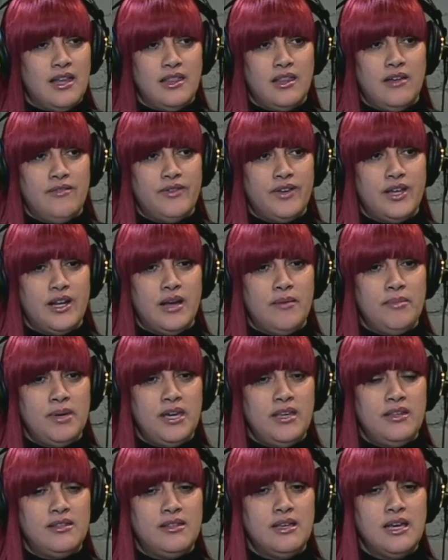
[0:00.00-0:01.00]
love it. I
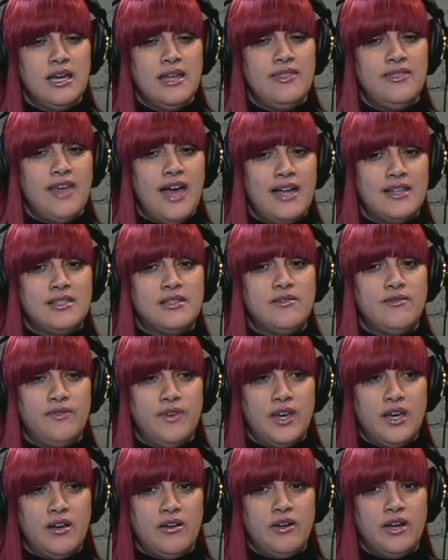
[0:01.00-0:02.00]
mean, that's a
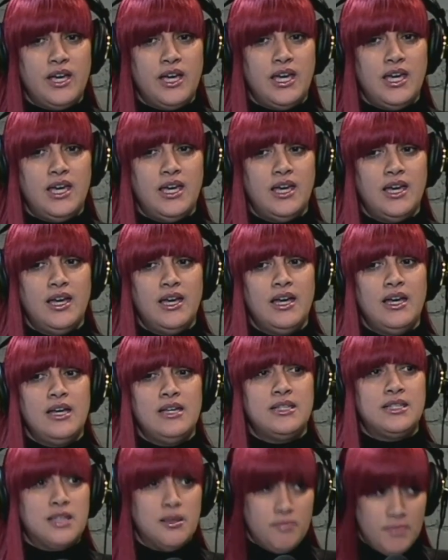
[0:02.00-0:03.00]
very
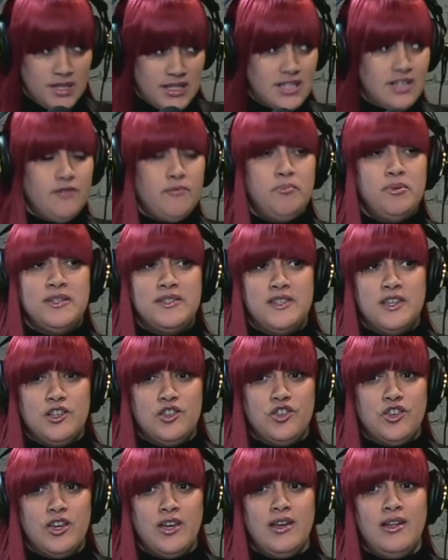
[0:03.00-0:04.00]
submissive
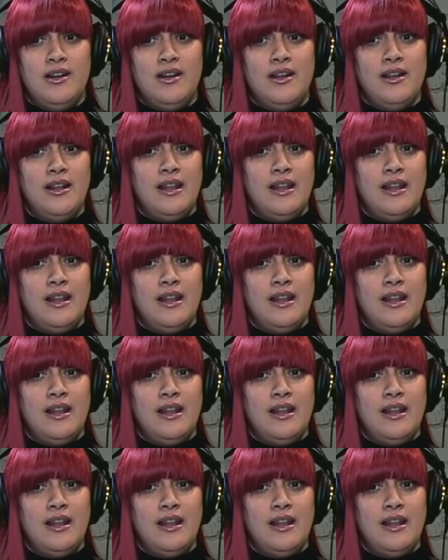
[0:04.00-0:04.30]
position.